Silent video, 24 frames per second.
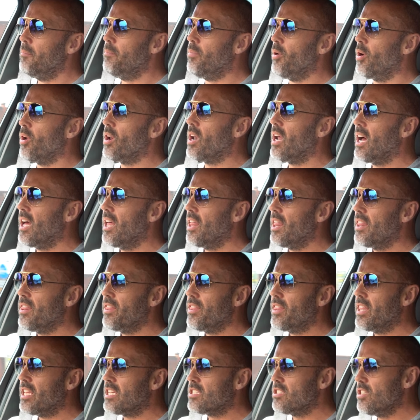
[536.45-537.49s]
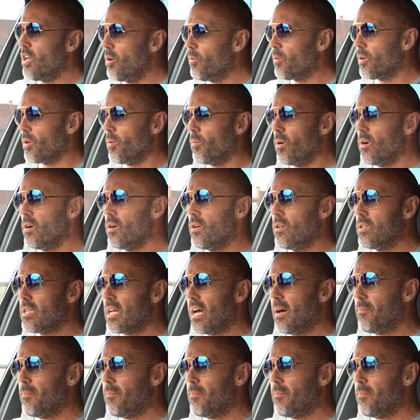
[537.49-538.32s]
but there's no in the world